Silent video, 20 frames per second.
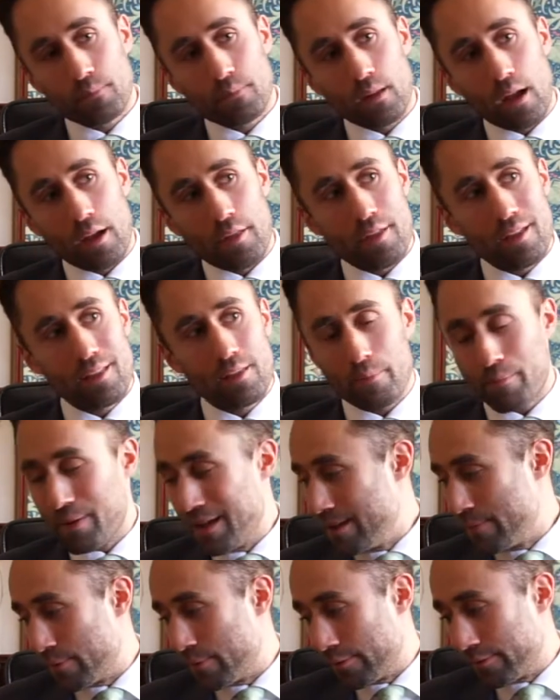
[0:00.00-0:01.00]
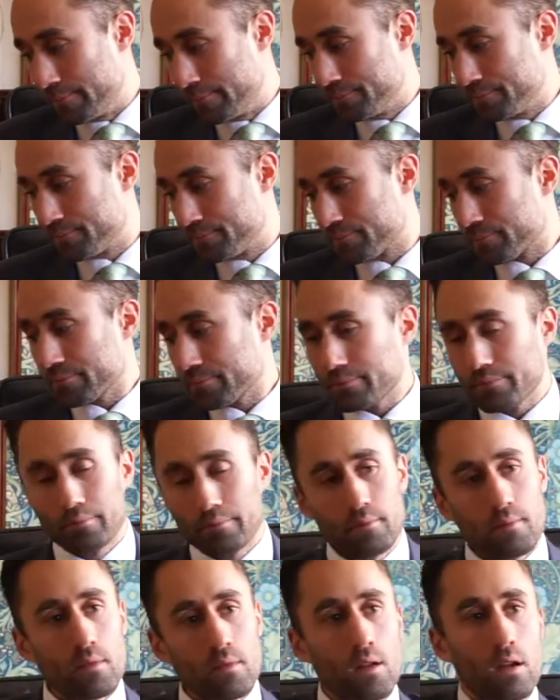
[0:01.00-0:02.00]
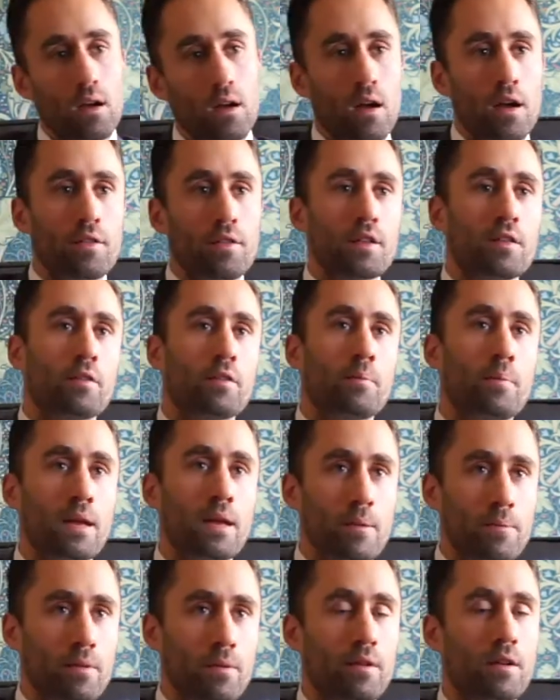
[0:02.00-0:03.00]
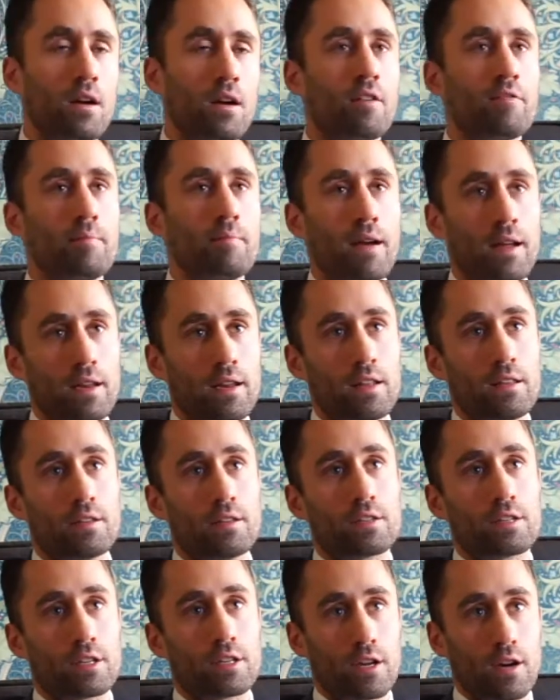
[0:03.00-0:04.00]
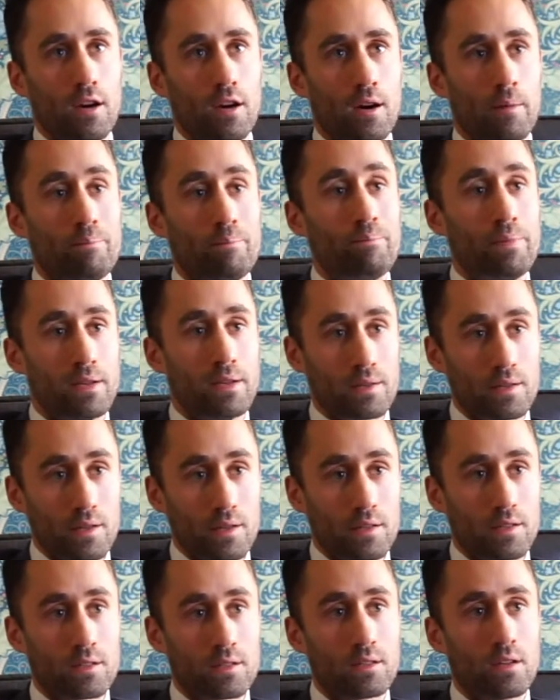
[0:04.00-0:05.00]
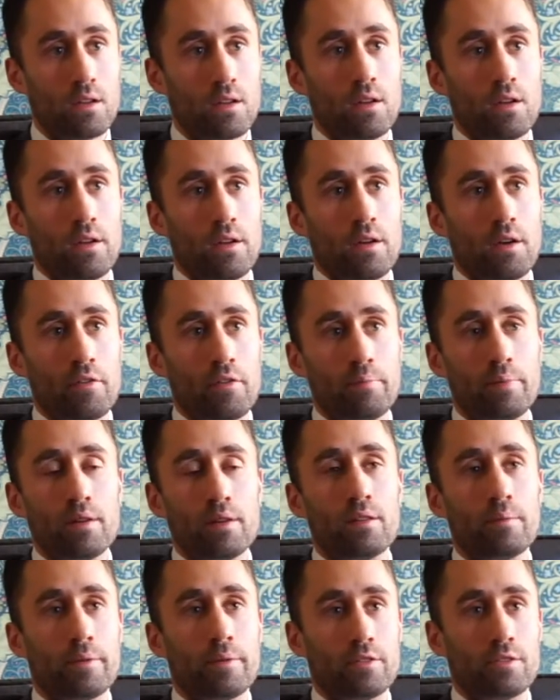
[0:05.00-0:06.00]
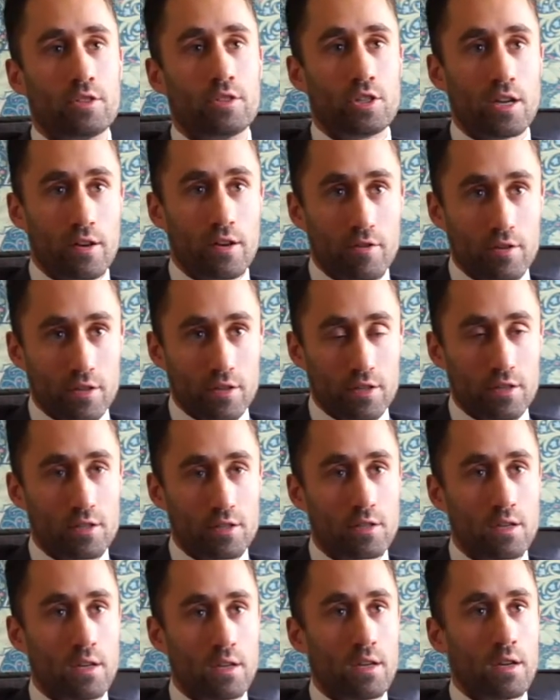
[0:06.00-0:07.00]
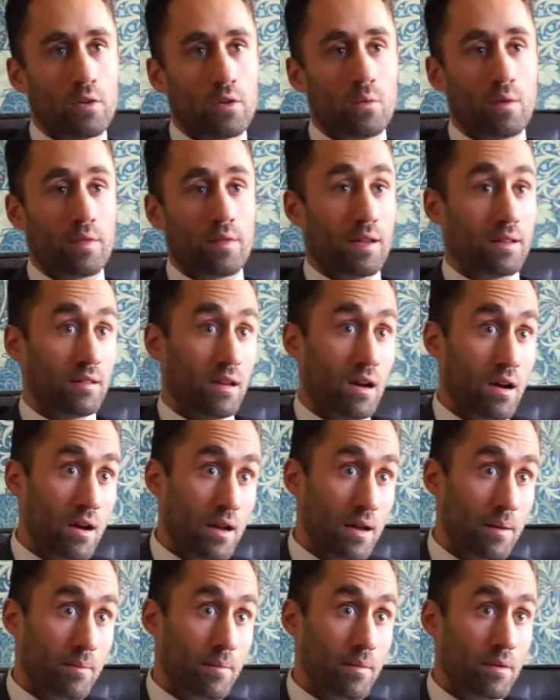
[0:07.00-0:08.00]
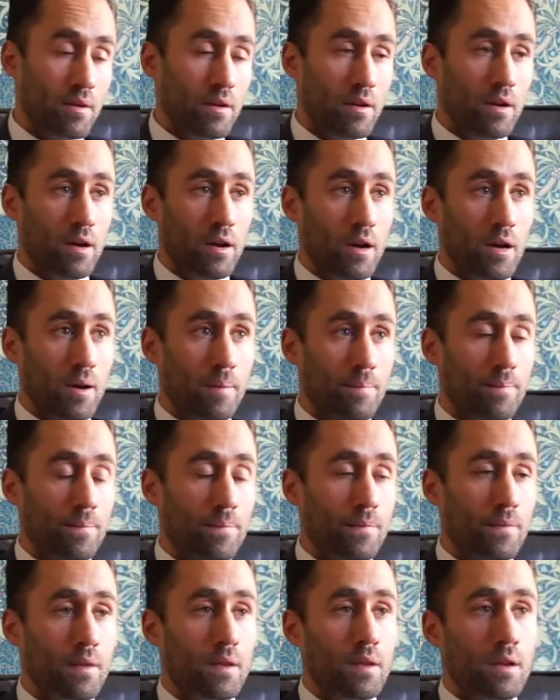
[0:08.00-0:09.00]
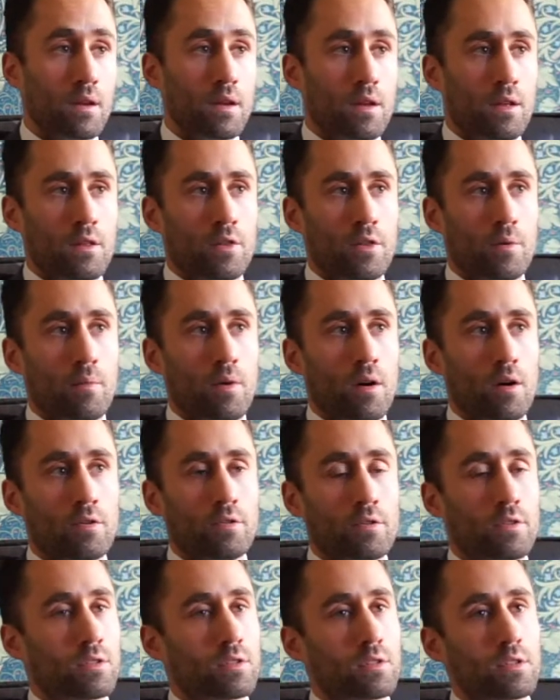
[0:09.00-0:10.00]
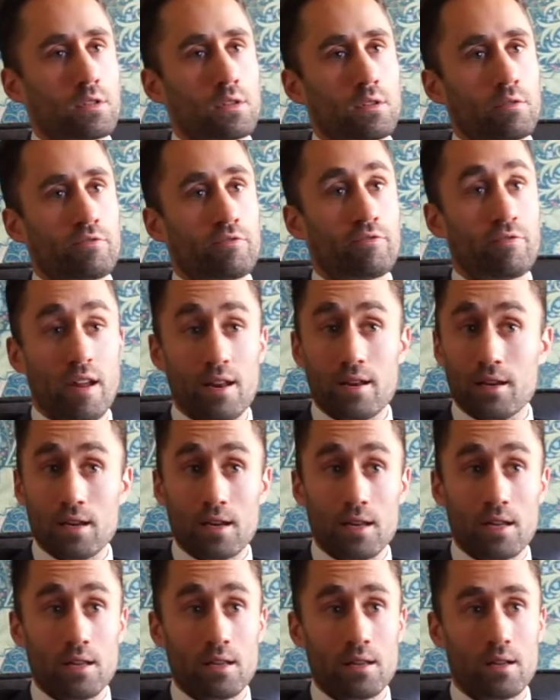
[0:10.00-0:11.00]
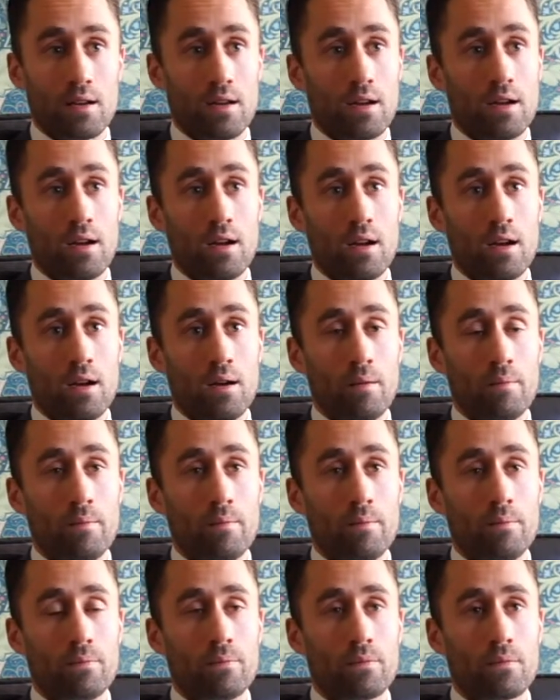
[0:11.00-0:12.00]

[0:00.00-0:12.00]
I think the people. I think the people that I've met in the cigar business have been the most generous with their time, the most friendly, and